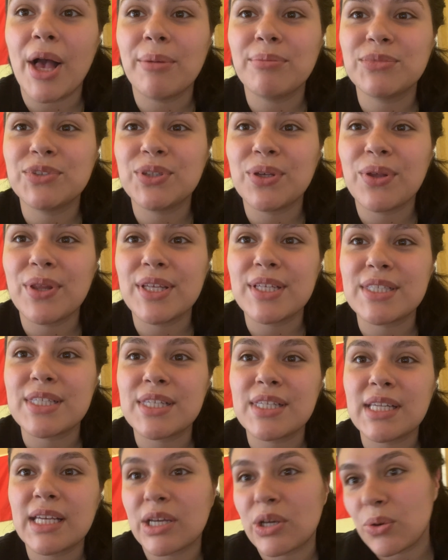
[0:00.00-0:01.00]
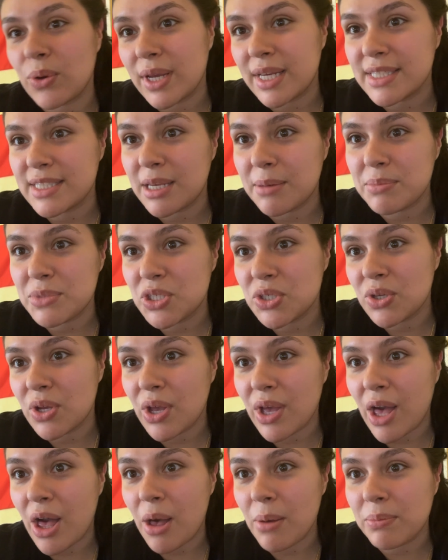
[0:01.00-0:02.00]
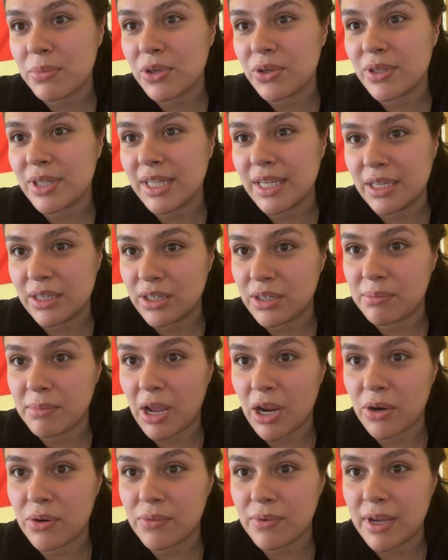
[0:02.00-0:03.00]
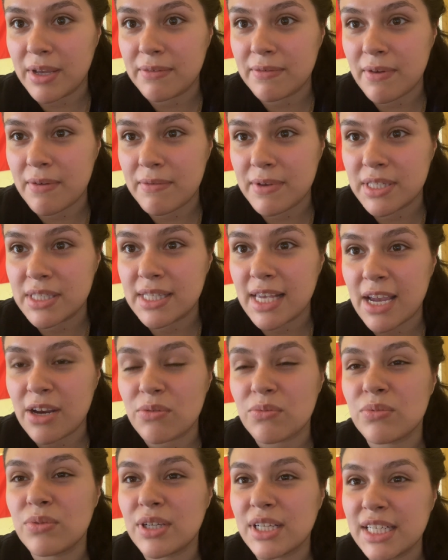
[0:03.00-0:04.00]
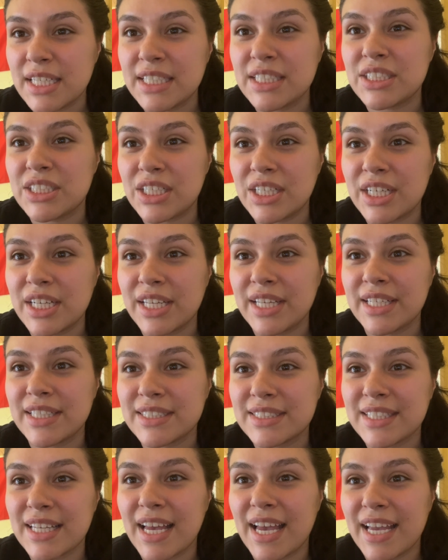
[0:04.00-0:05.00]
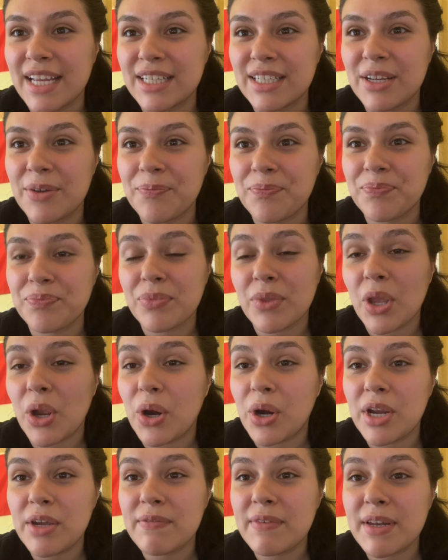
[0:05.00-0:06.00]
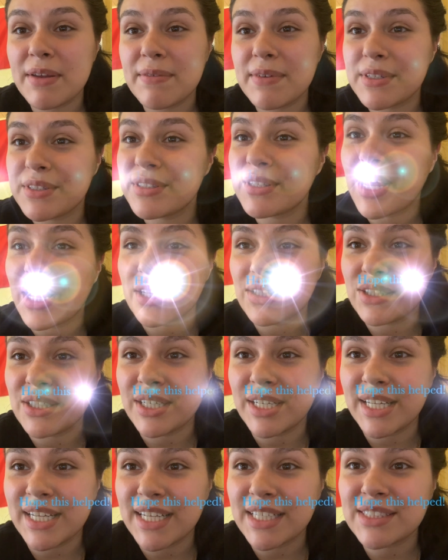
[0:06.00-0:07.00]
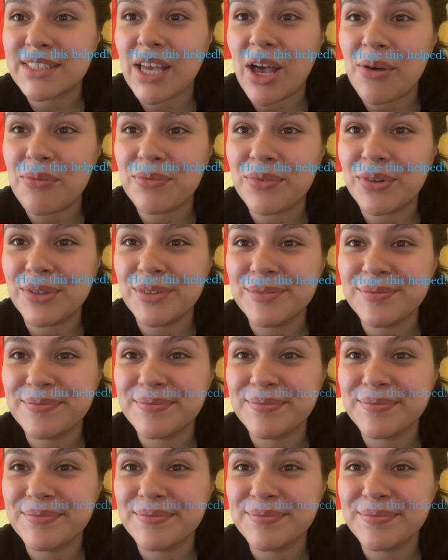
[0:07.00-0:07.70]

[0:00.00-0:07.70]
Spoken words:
So this is a quick tip to help you clean your microwave if it's like really dirty inside, or even if it's not dirty, it's helpful.